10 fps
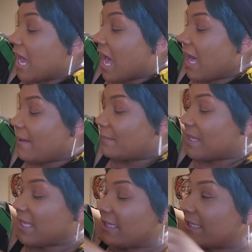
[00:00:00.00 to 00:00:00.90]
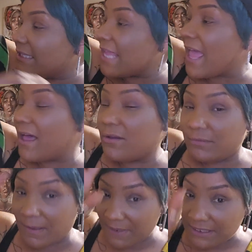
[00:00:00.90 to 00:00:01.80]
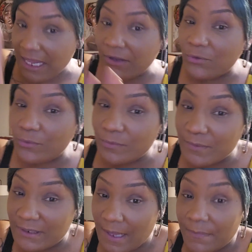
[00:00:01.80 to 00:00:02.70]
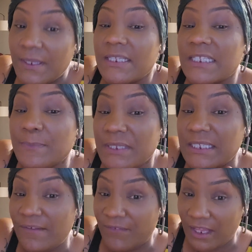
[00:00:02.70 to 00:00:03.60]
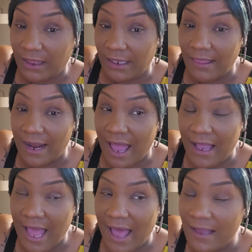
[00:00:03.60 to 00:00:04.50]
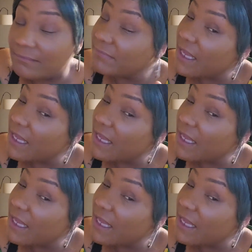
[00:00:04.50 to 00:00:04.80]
Now let me tell you something specifically that I got.